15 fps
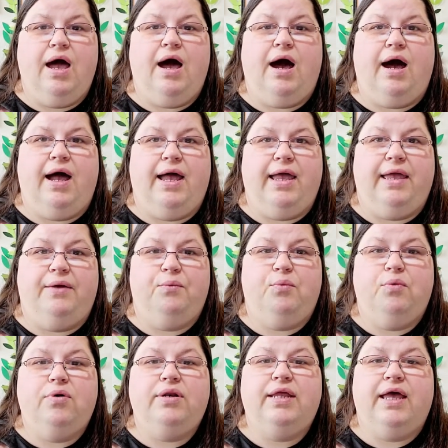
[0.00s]
I
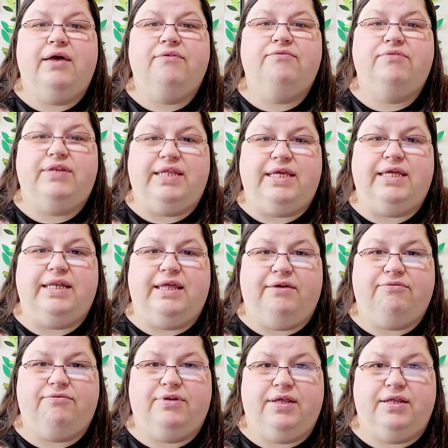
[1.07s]
would have
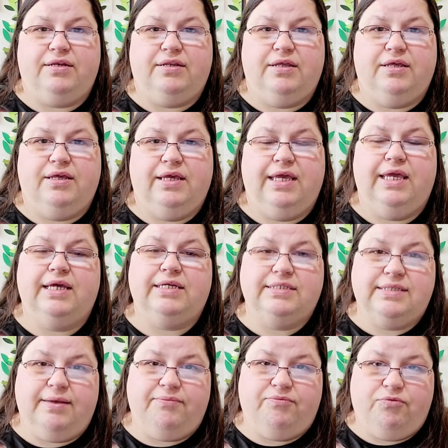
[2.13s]
DNF'd it,
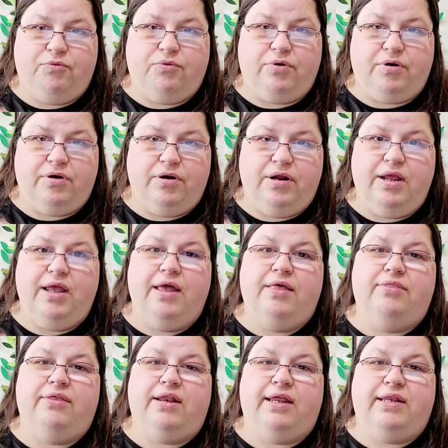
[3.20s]
except for
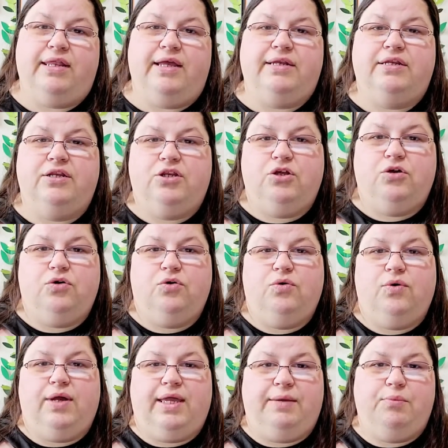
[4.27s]
that I'd like to do
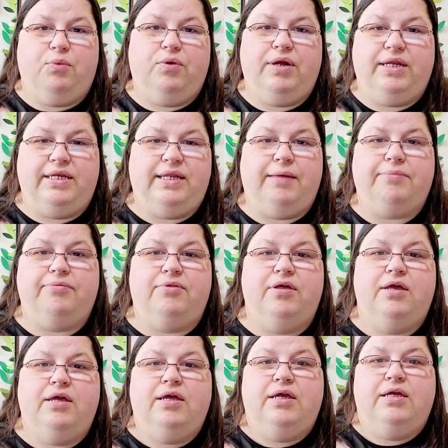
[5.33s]
a more in-depth
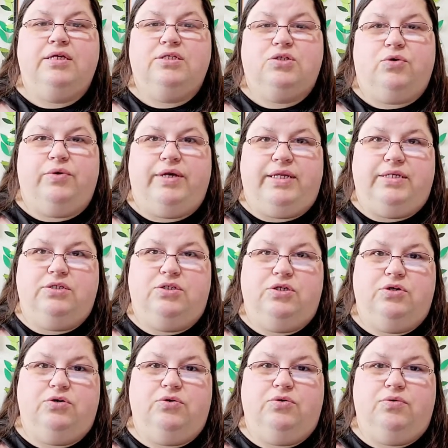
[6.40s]
screen
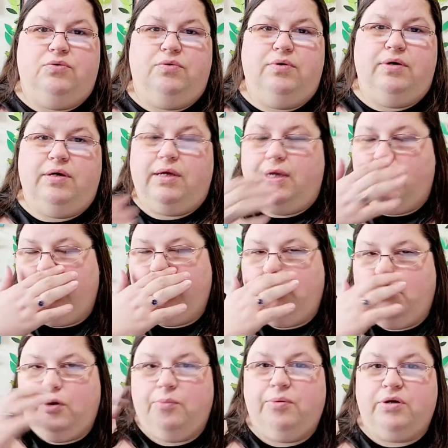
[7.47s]
to uh,
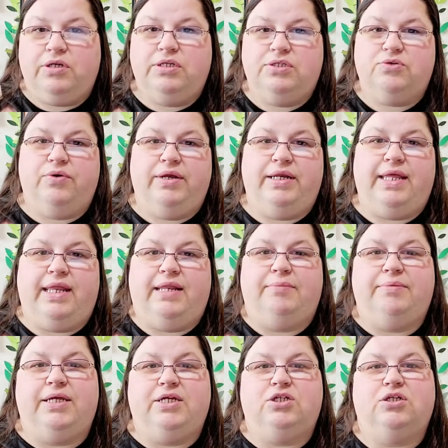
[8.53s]
or book to screen
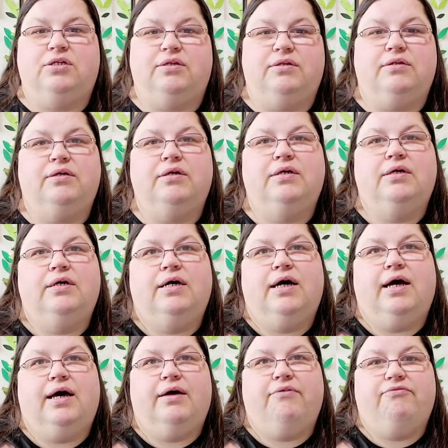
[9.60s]
adaptation
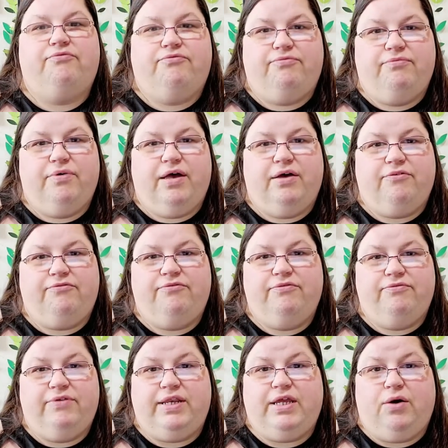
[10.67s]
uh, uh,
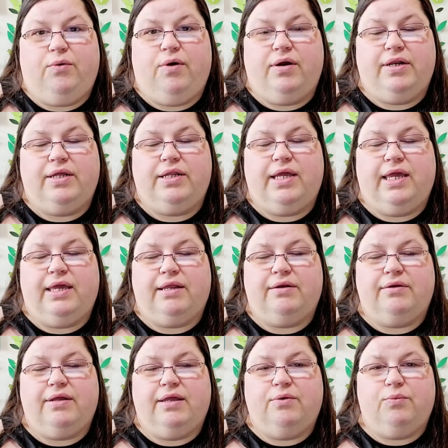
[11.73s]
video on it, and and